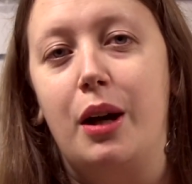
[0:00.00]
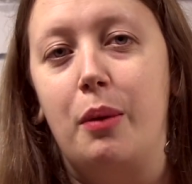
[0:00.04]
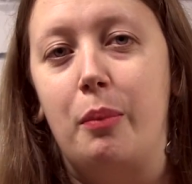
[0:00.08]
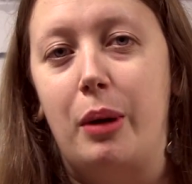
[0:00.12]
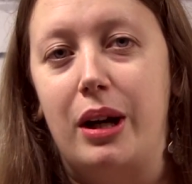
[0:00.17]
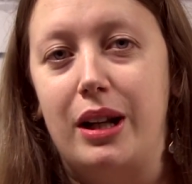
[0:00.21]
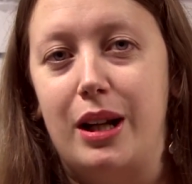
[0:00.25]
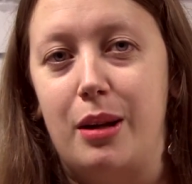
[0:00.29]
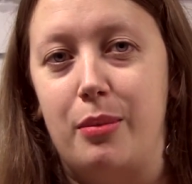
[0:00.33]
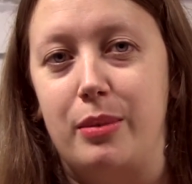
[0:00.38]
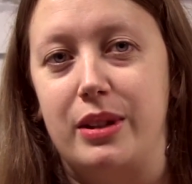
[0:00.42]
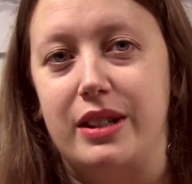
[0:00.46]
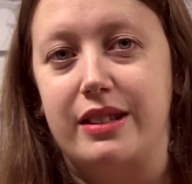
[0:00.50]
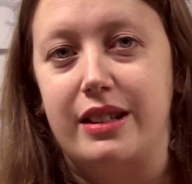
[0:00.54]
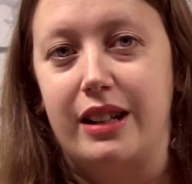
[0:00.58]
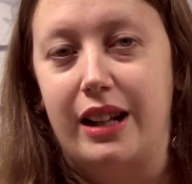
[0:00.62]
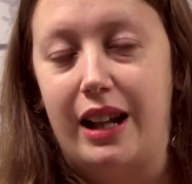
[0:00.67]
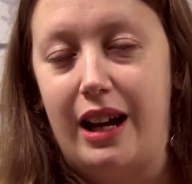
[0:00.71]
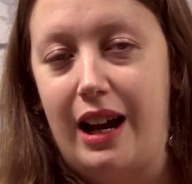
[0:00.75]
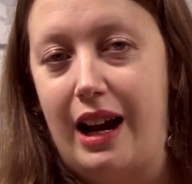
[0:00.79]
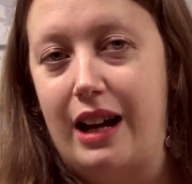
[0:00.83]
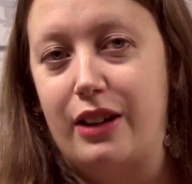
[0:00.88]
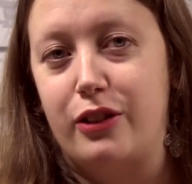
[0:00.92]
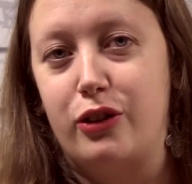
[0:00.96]
My name is
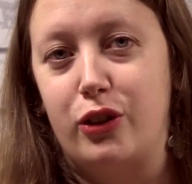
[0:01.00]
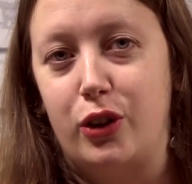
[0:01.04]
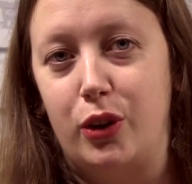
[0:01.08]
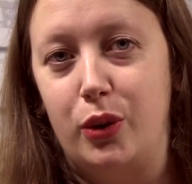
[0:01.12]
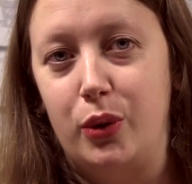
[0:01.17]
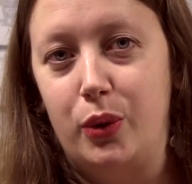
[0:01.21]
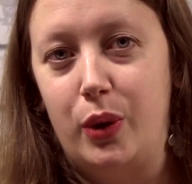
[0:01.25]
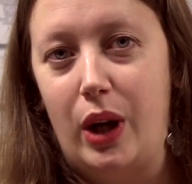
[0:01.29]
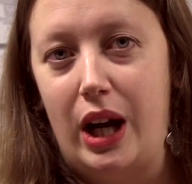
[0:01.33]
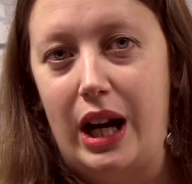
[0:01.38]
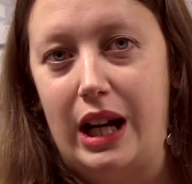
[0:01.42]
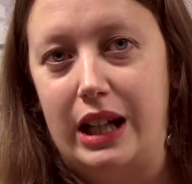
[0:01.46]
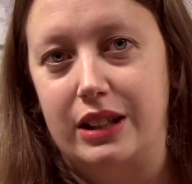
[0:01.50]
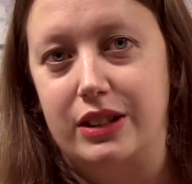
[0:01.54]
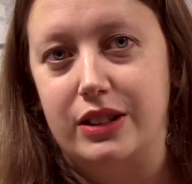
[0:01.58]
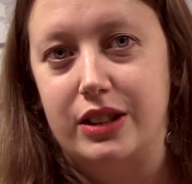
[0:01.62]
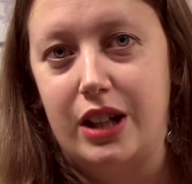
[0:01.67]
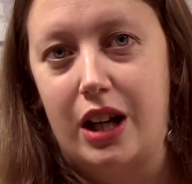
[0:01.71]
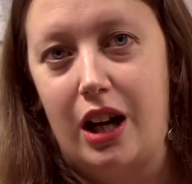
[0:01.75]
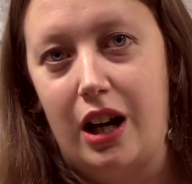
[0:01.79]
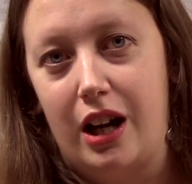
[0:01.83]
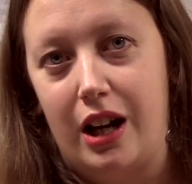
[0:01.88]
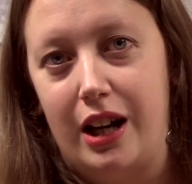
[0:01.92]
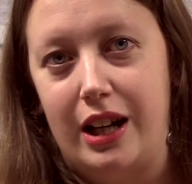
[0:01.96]
Claire Askew
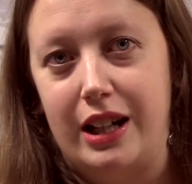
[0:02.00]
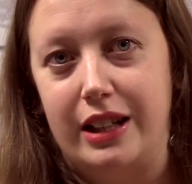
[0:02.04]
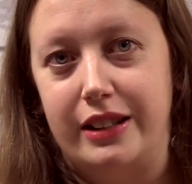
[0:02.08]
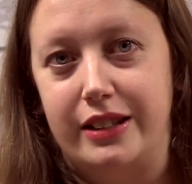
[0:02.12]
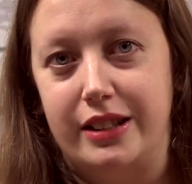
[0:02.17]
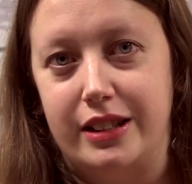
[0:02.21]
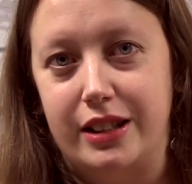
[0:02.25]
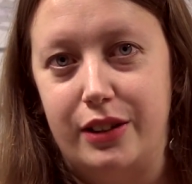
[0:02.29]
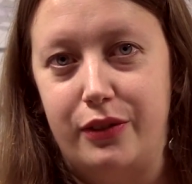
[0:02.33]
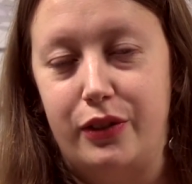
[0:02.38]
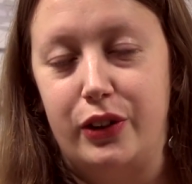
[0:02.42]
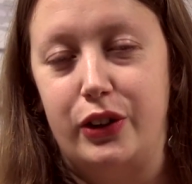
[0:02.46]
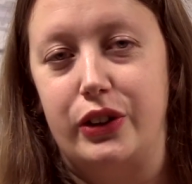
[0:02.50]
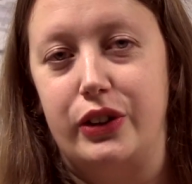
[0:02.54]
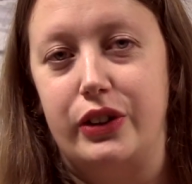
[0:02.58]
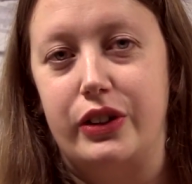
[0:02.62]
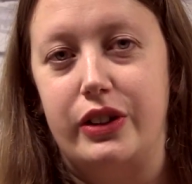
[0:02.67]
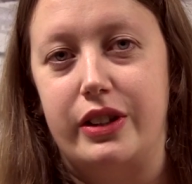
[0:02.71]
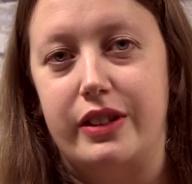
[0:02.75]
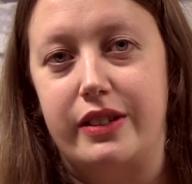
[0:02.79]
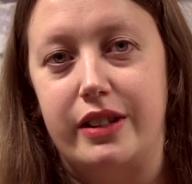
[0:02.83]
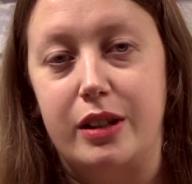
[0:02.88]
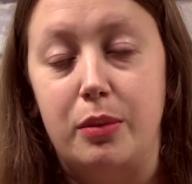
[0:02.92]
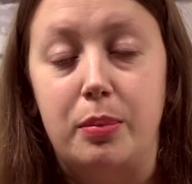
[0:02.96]
and I
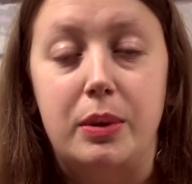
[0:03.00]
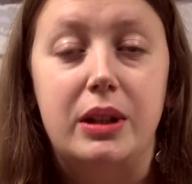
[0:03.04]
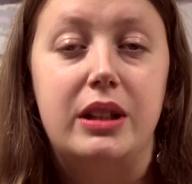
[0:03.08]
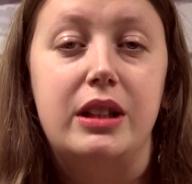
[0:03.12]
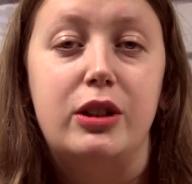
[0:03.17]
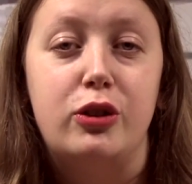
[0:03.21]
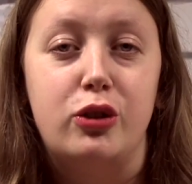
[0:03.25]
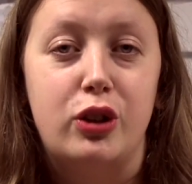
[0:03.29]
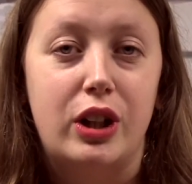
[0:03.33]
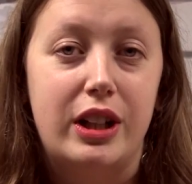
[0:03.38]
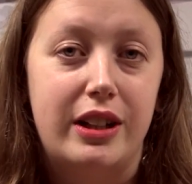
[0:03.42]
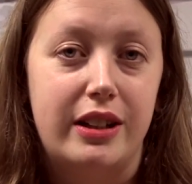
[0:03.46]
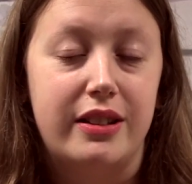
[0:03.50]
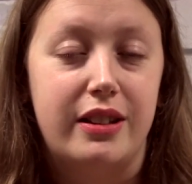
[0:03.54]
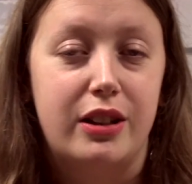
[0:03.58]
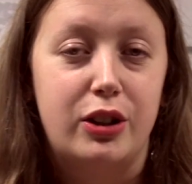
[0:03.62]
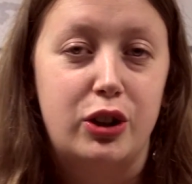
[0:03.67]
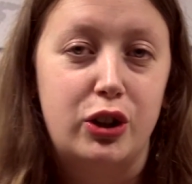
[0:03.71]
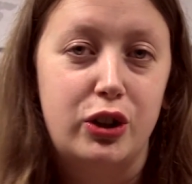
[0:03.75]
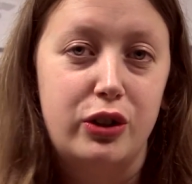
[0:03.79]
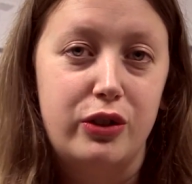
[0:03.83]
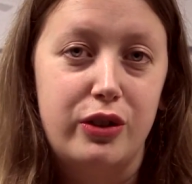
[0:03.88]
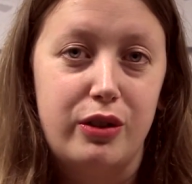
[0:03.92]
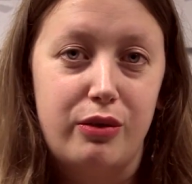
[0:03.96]
deliver CPD training
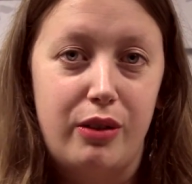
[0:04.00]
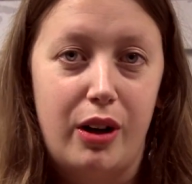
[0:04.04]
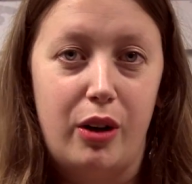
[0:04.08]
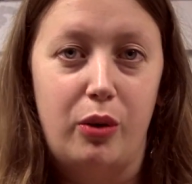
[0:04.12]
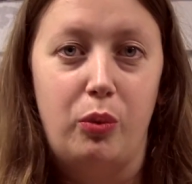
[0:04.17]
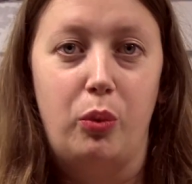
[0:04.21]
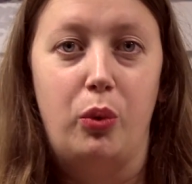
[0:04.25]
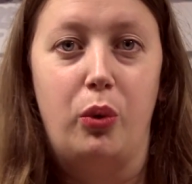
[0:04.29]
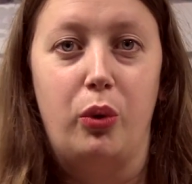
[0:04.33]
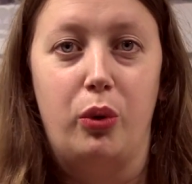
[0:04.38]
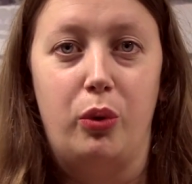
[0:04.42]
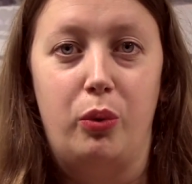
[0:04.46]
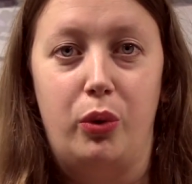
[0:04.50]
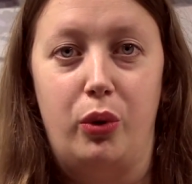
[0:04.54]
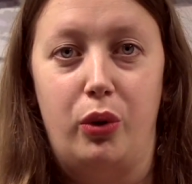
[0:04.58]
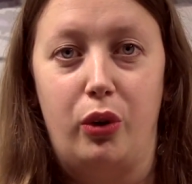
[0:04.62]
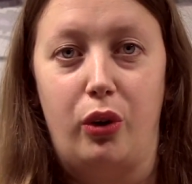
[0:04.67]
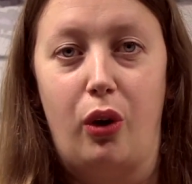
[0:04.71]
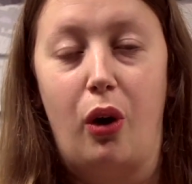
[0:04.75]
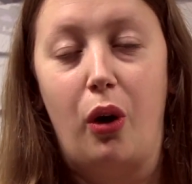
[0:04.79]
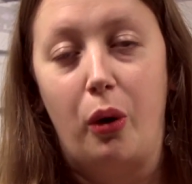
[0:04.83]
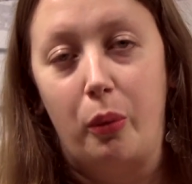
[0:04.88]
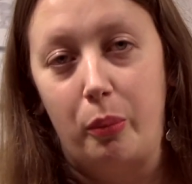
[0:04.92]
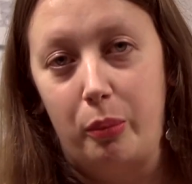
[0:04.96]
sessions around Walk the
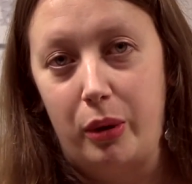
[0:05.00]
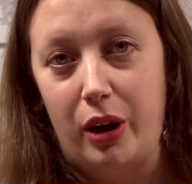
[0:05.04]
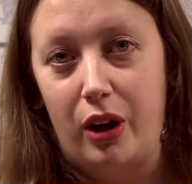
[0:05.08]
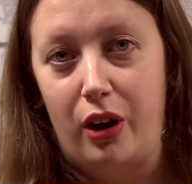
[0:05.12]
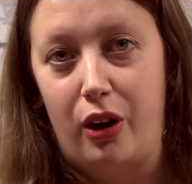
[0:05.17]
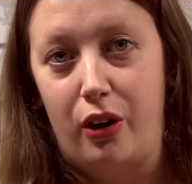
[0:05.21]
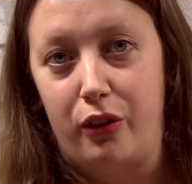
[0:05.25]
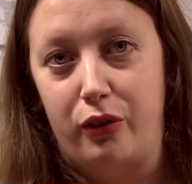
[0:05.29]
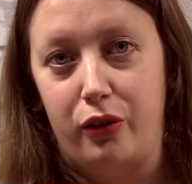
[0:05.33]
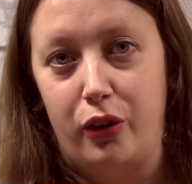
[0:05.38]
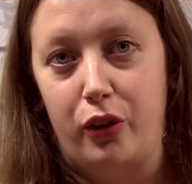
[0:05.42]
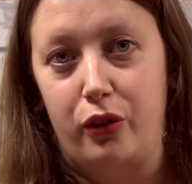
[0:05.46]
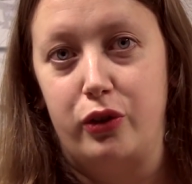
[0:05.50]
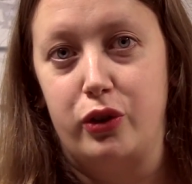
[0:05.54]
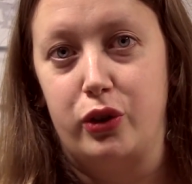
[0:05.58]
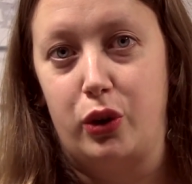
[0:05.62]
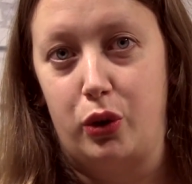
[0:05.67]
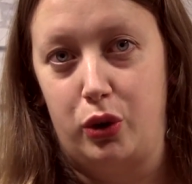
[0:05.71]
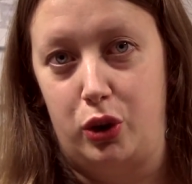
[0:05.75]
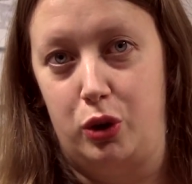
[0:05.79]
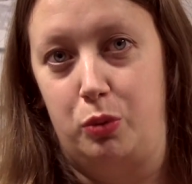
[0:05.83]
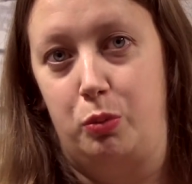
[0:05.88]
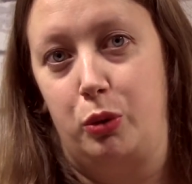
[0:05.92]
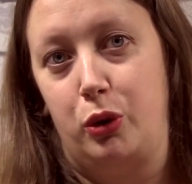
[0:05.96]
Walk on behalf of
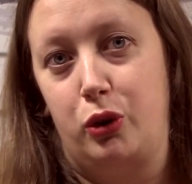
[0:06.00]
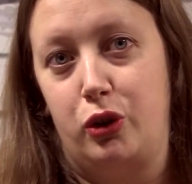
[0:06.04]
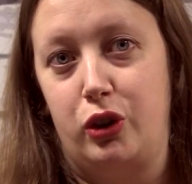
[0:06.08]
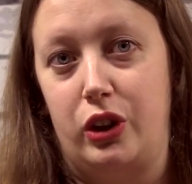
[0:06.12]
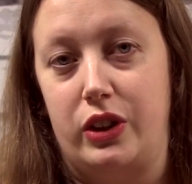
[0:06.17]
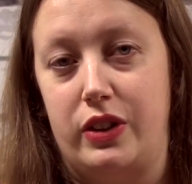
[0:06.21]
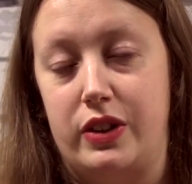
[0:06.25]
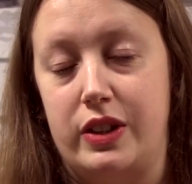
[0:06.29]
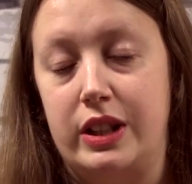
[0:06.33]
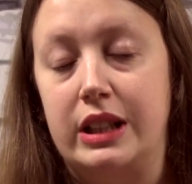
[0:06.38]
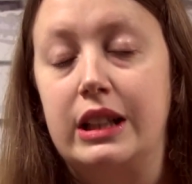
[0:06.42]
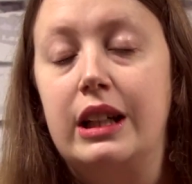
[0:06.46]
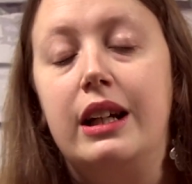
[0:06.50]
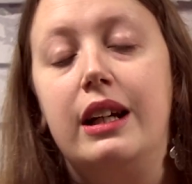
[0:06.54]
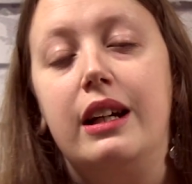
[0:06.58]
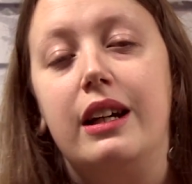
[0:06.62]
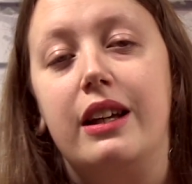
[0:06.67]
Scottish Book Trust.